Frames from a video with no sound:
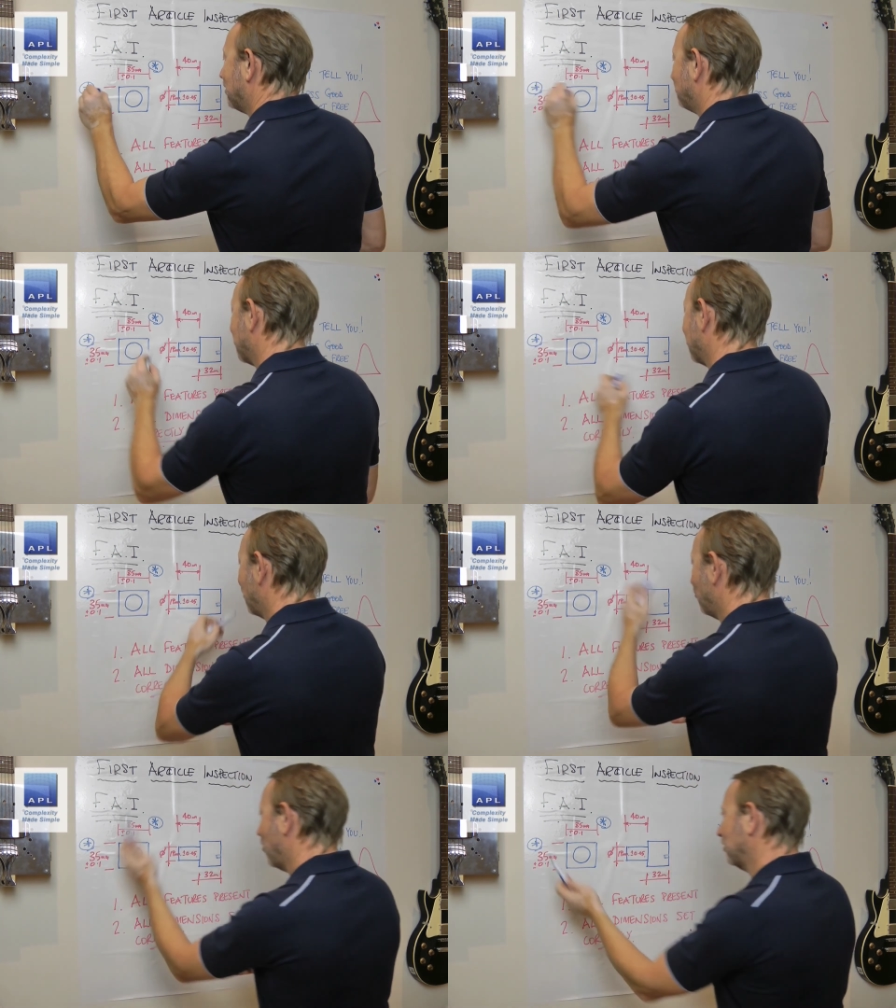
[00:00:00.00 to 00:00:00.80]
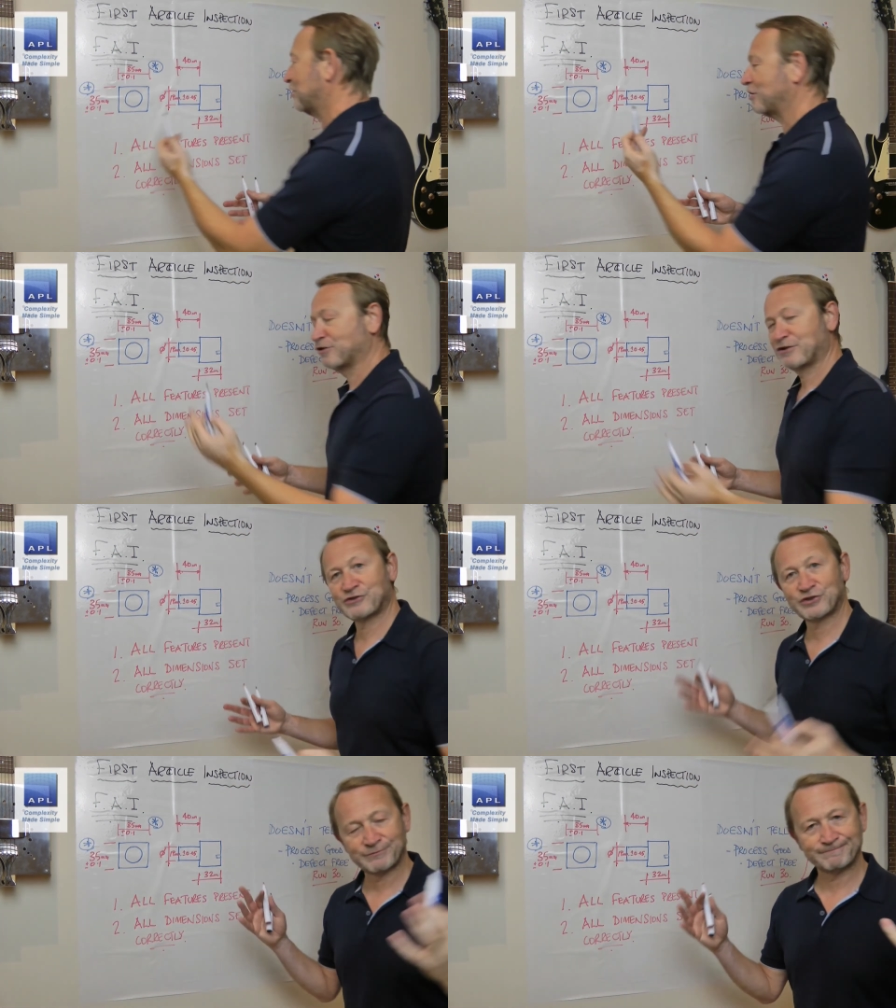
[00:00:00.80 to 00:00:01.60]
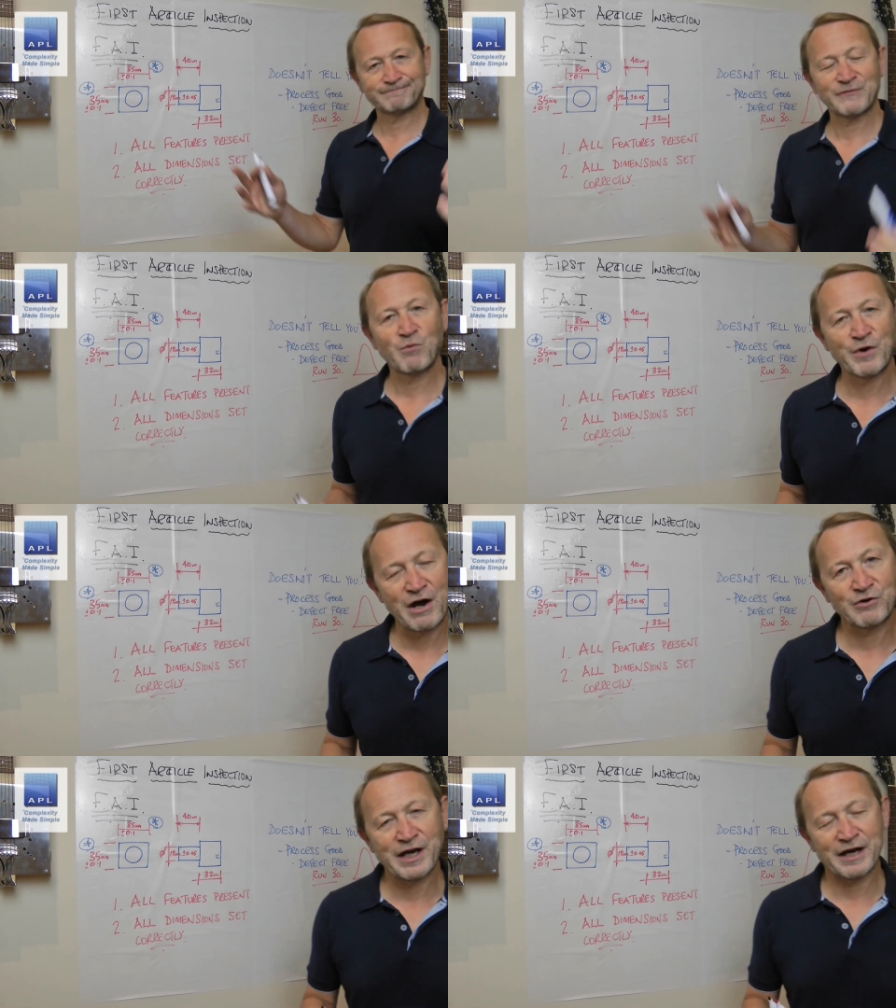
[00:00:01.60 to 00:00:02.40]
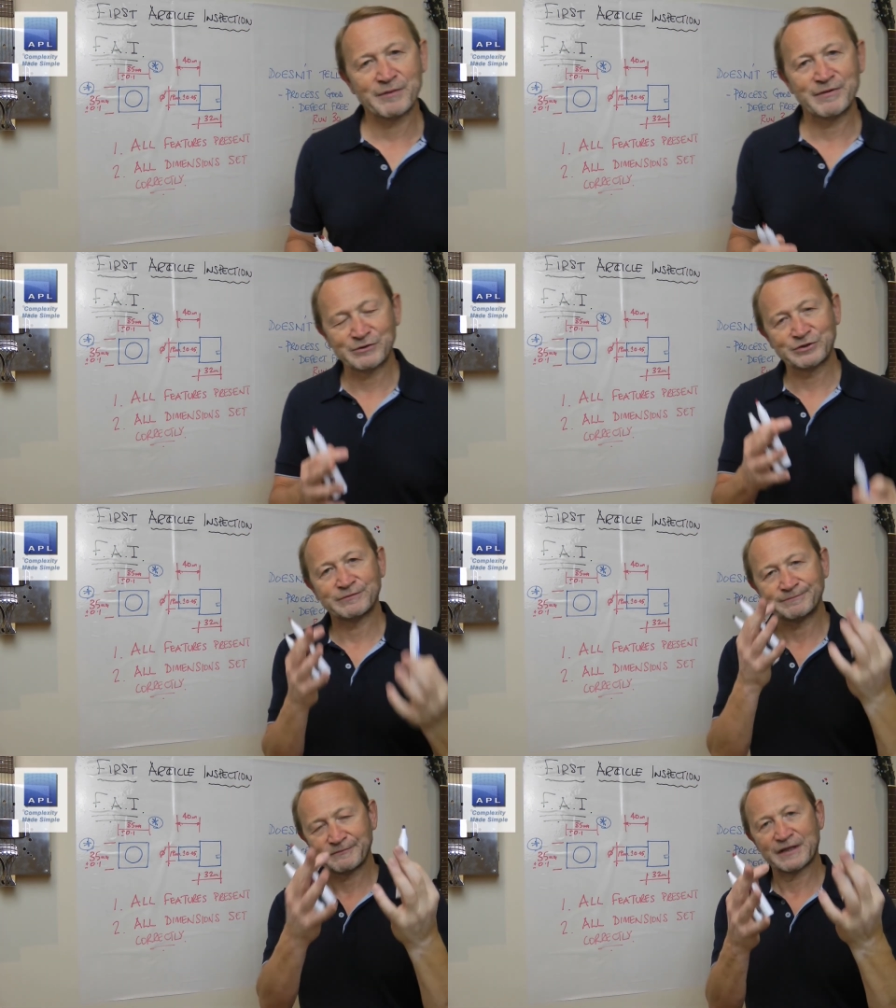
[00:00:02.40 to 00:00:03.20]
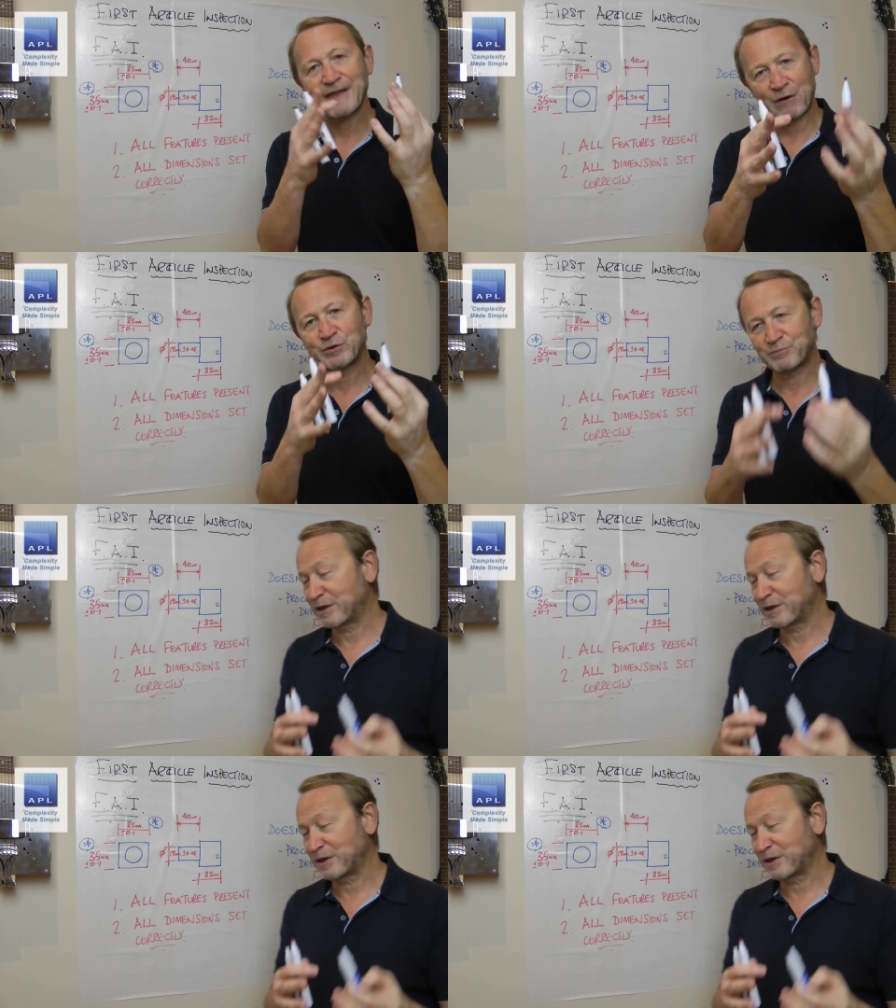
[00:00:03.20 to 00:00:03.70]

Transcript: but you know what? The others, we're okay about. That would be